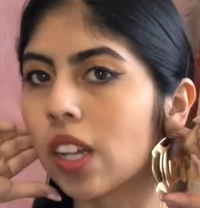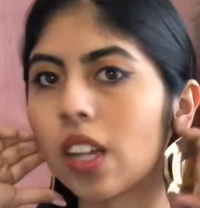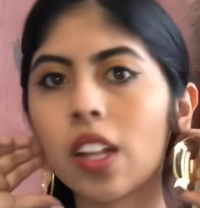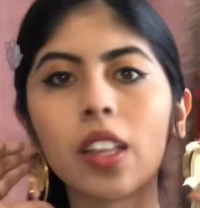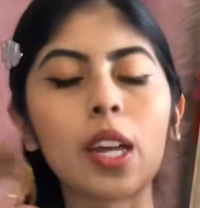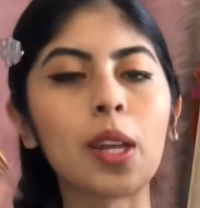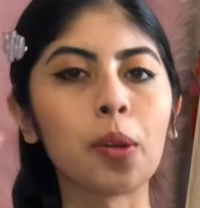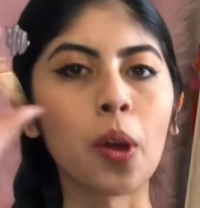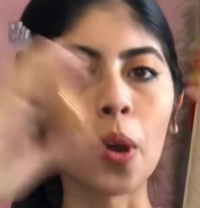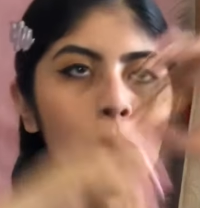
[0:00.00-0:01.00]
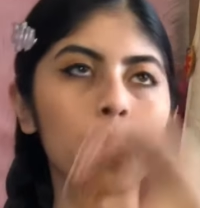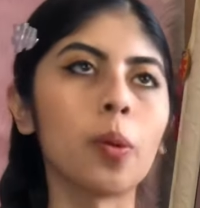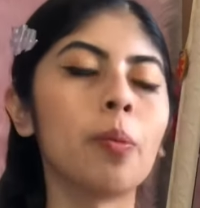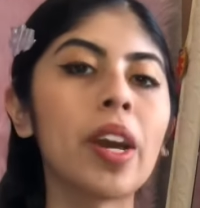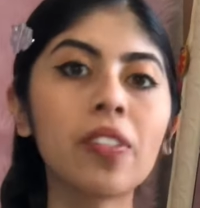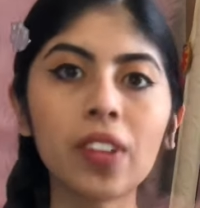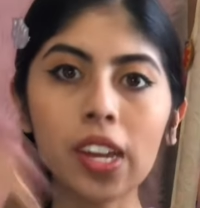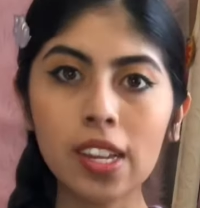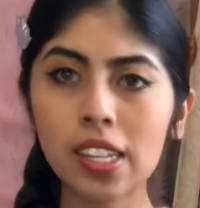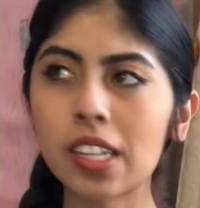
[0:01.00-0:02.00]
Like, well, my
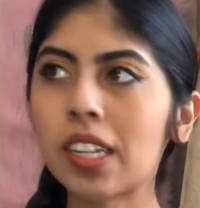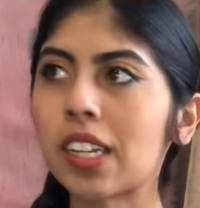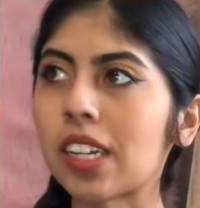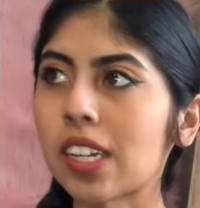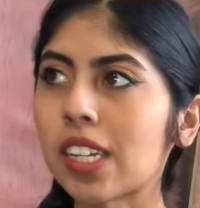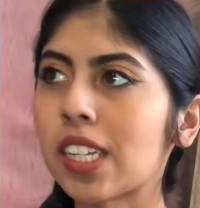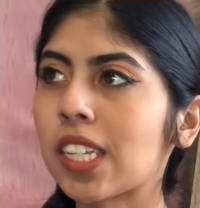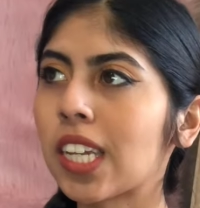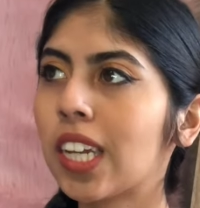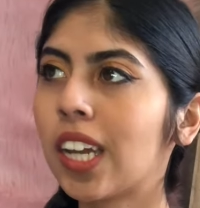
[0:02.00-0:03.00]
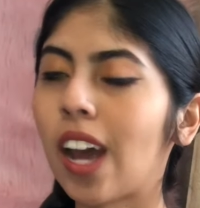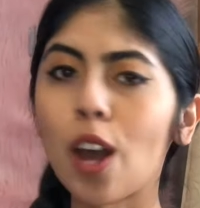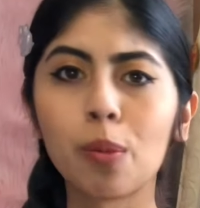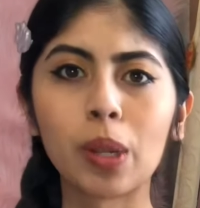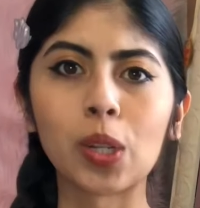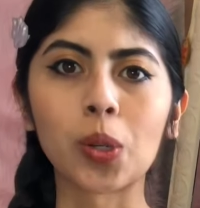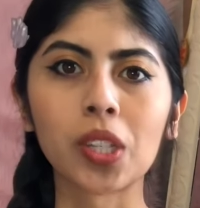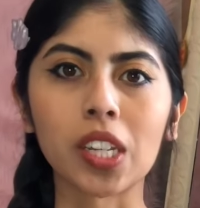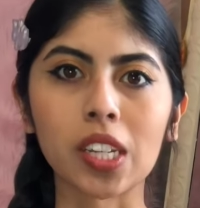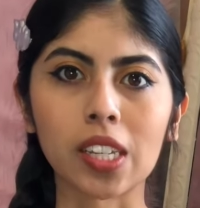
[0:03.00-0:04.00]
face is, I've been told,
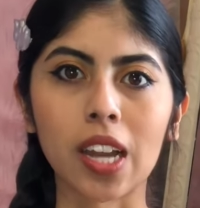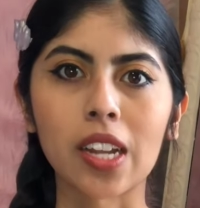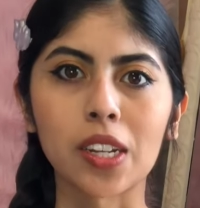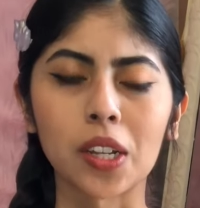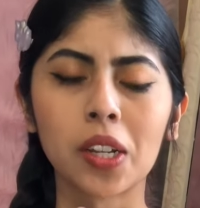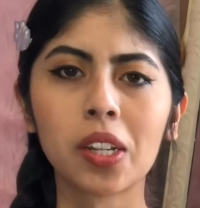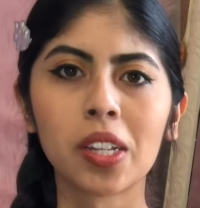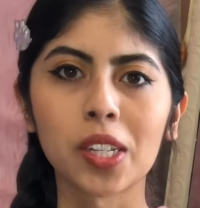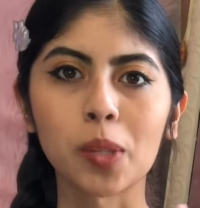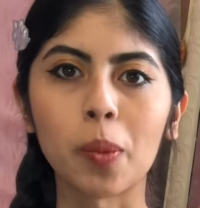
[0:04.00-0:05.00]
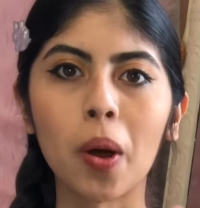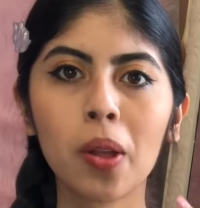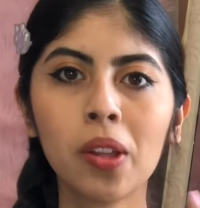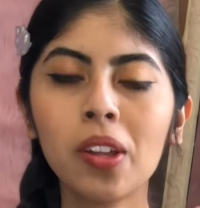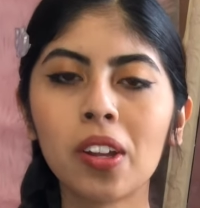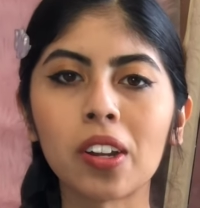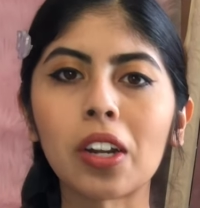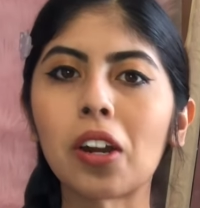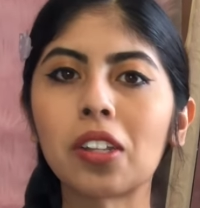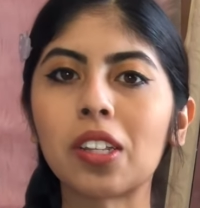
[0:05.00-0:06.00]
is kind of small, or
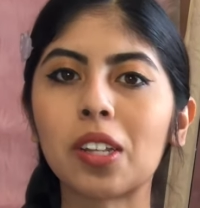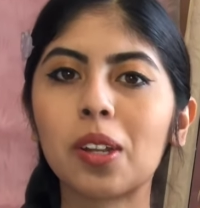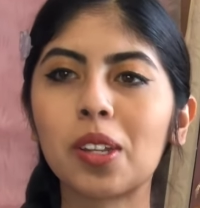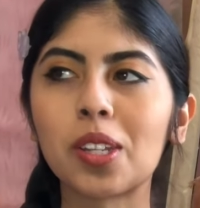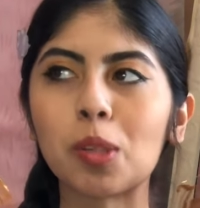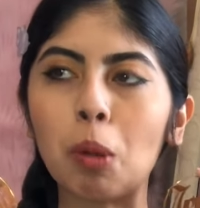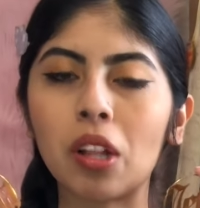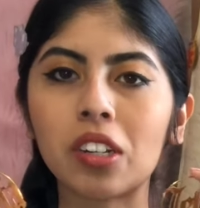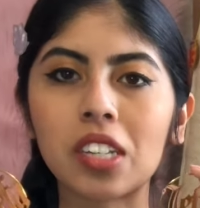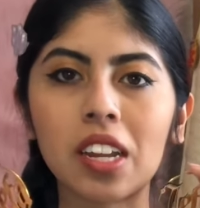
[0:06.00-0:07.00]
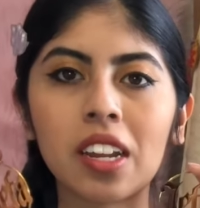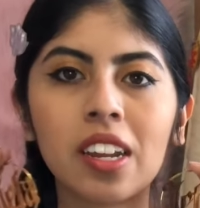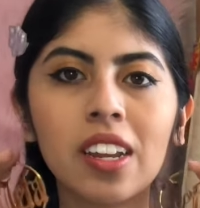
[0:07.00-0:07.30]
on the smaller side.